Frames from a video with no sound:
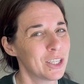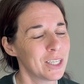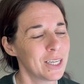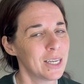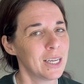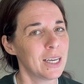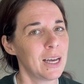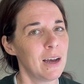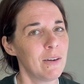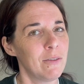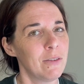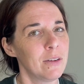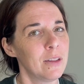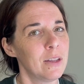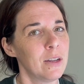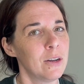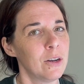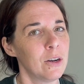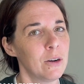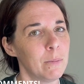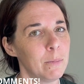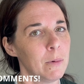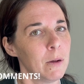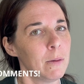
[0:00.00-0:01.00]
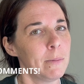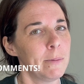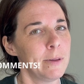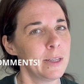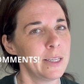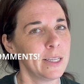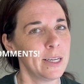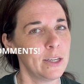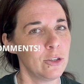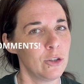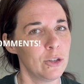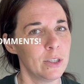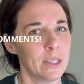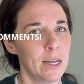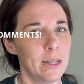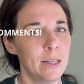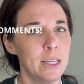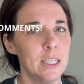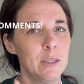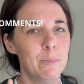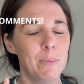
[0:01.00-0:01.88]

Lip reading: going to cover the nerve mobilizations on this,